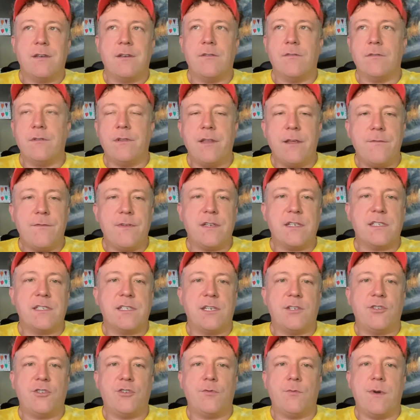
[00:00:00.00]
your living
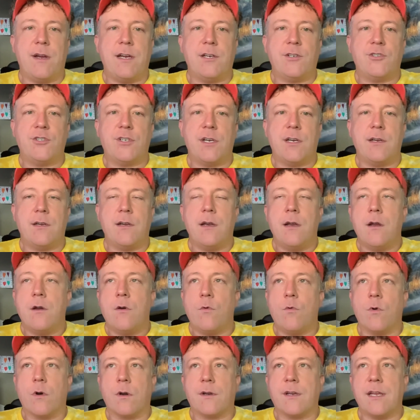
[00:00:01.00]
situation,
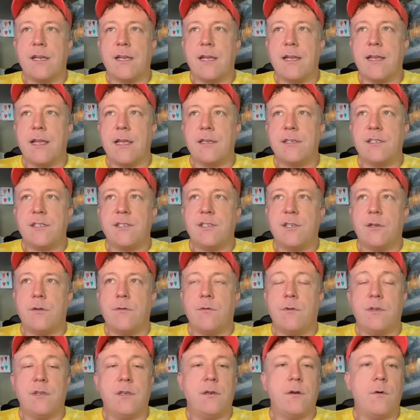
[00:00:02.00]
working against
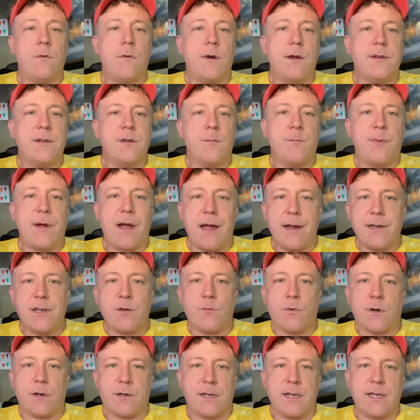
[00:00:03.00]
you. You don't want your body
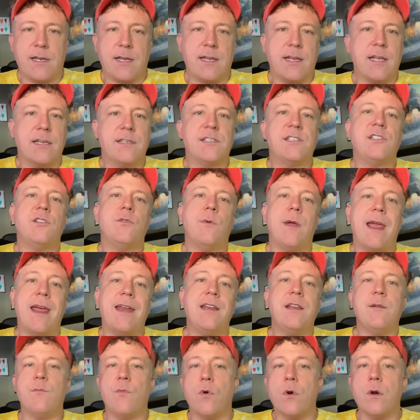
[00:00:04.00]
working against you
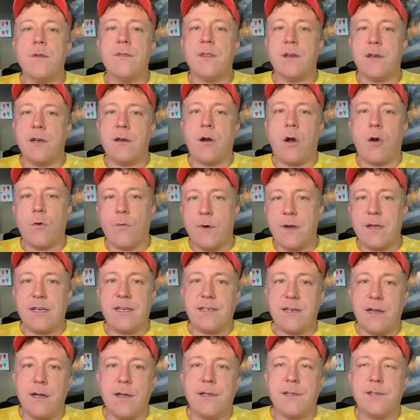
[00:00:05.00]
any more than it already
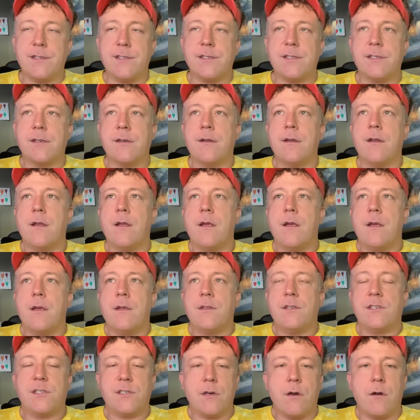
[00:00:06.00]
does.
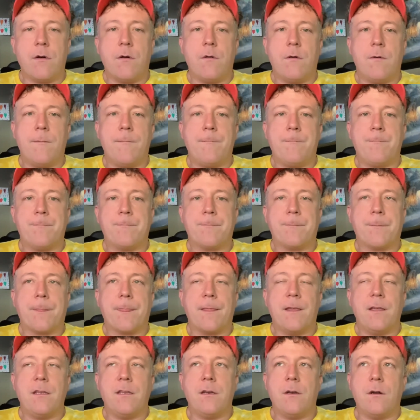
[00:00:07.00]
So
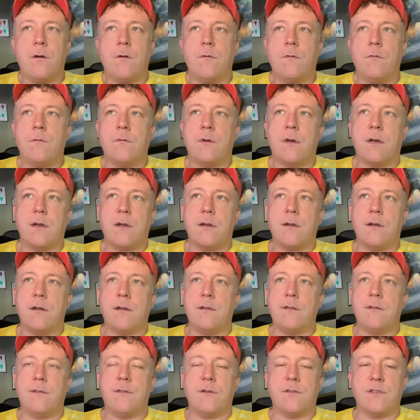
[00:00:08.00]

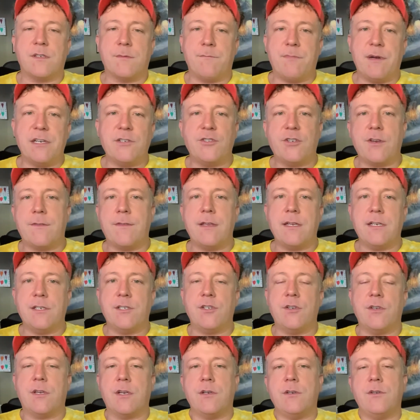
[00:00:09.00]
there's a bunch of
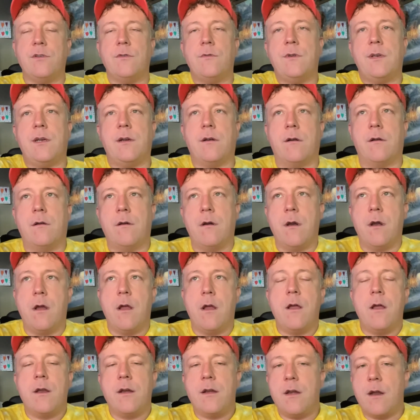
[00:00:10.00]
things you can do here.
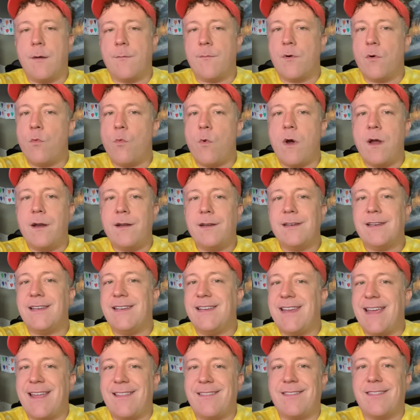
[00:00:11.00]
Number one,
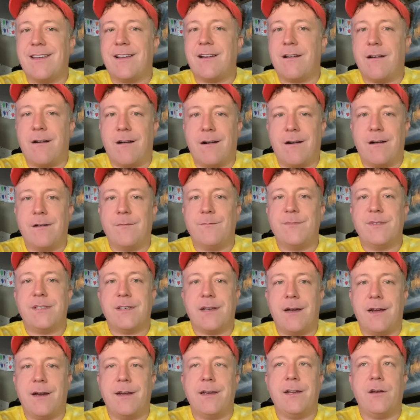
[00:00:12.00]
get the
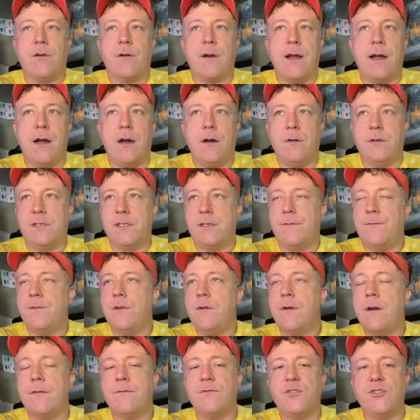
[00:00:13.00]
carbs out of your house. If
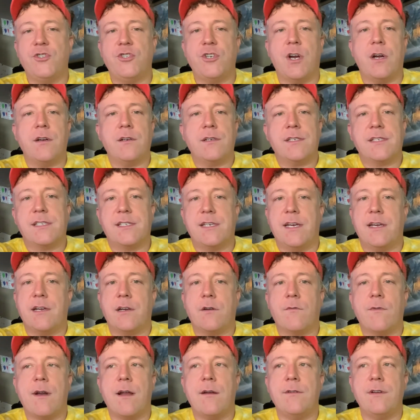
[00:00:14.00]
you have junk
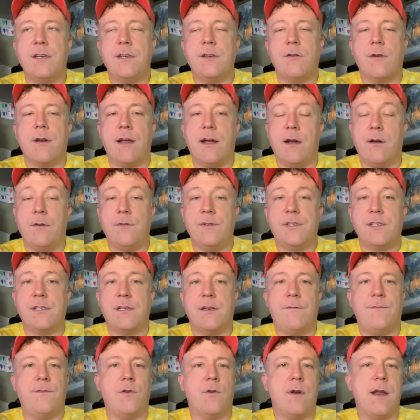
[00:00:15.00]
sitting around in your house,
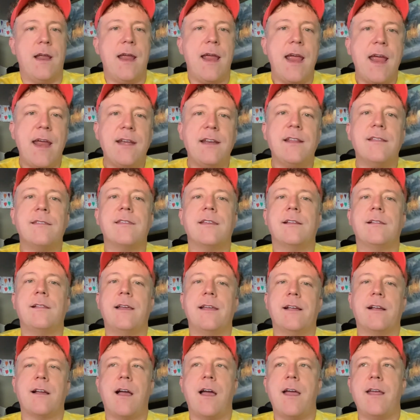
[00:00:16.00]
if you're anything
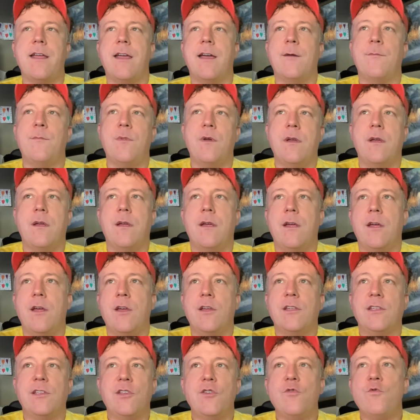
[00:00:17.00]
like I am,
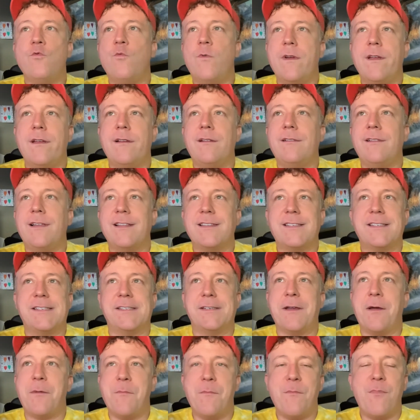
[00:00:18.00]
you will at
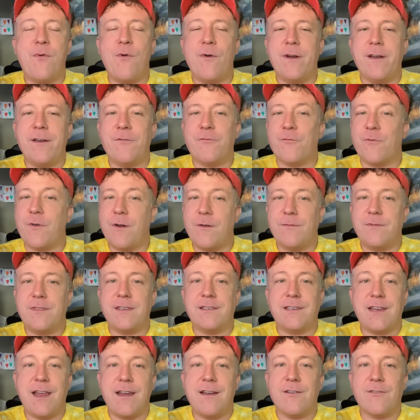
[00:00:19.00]
some point throughout the
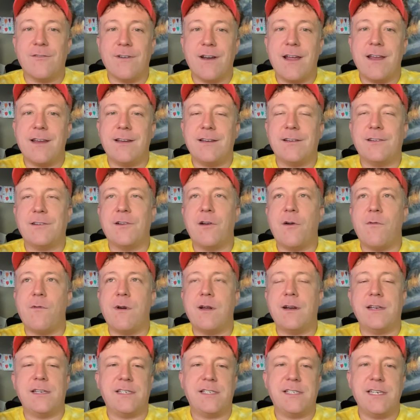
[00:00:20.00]
day or night go
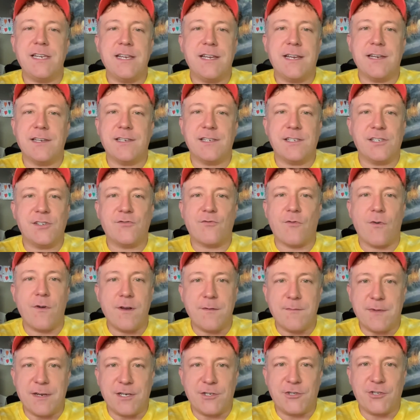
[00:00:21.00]
on a seek and
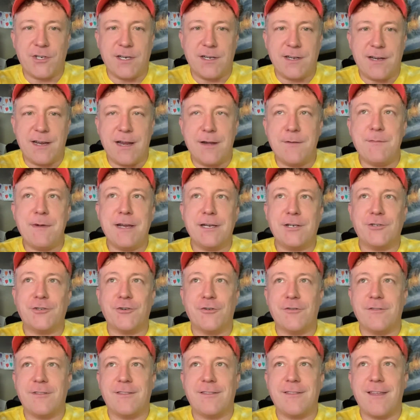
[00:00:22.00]
destroy mission and make
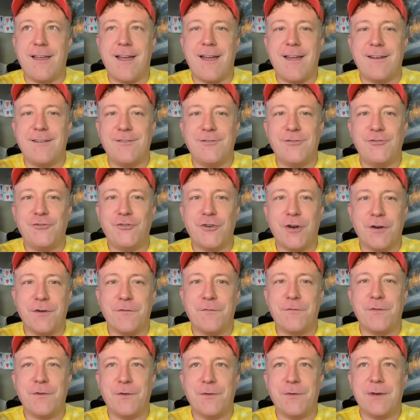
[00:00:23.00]
sure that that
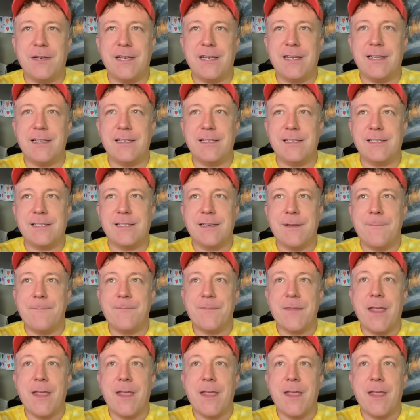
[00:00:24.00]
junk food is